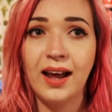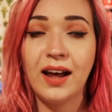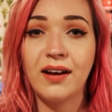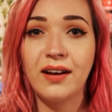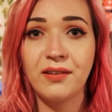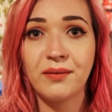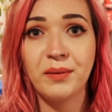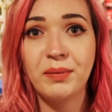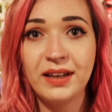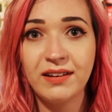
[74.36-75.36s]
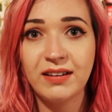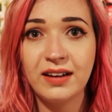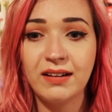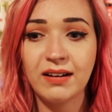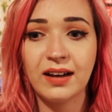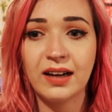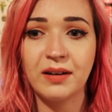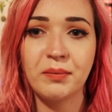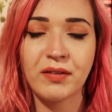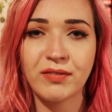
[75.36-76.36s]
and repainted
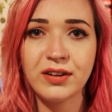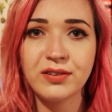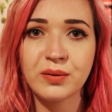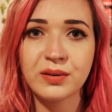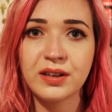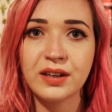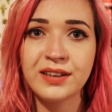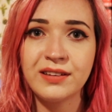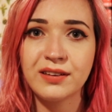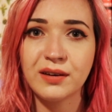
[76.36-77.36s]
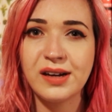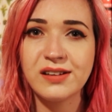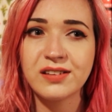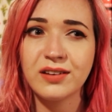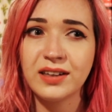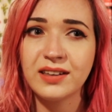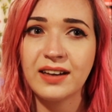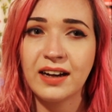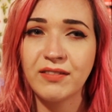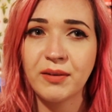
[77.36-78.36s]
and a bit of rust sorted out, so I just thought I'd
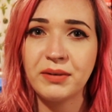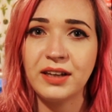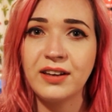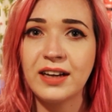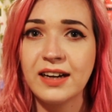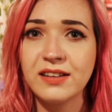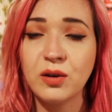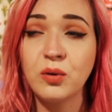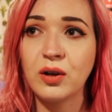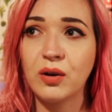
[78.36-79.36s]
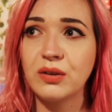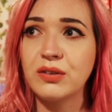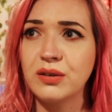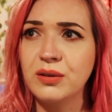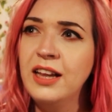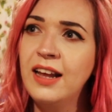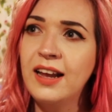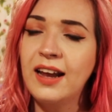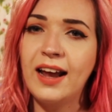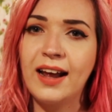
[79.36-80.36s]
kind of update you guys. Oh, and also
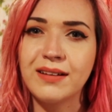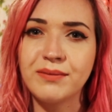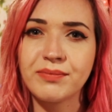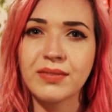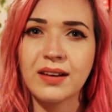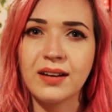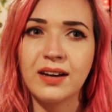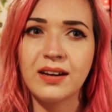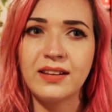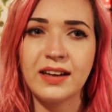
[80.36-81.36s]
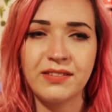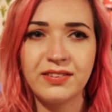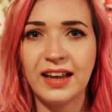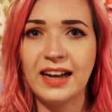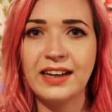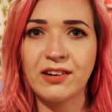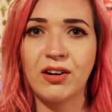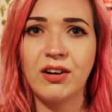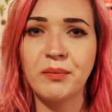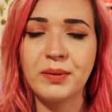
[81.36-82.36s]
I think I'll say later
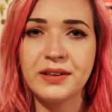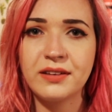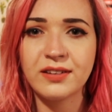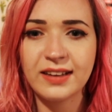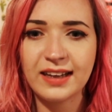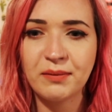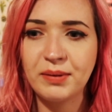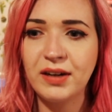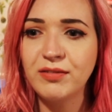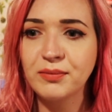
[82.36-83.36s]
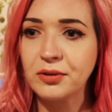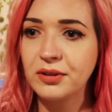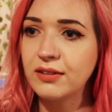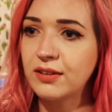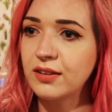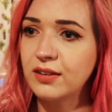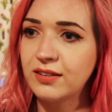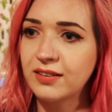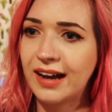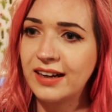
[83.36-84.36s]
on, but there's like a bit of mould on the
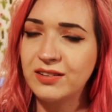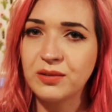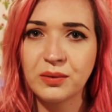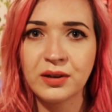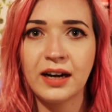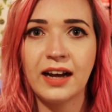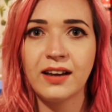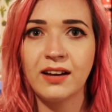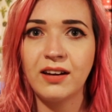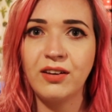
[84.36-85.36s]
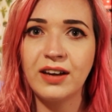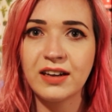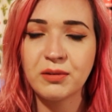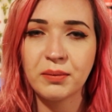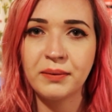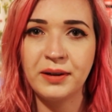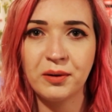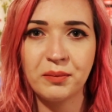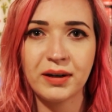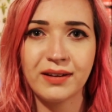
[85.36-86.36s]
side door, and you guys will probably
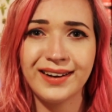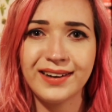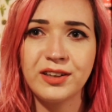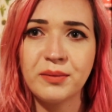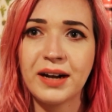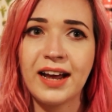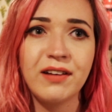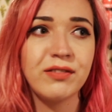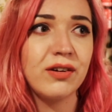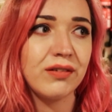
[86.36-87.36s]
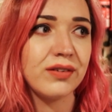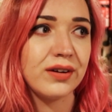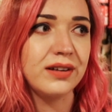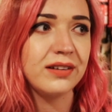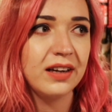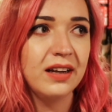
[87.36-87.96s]
know better than I do, but I have not found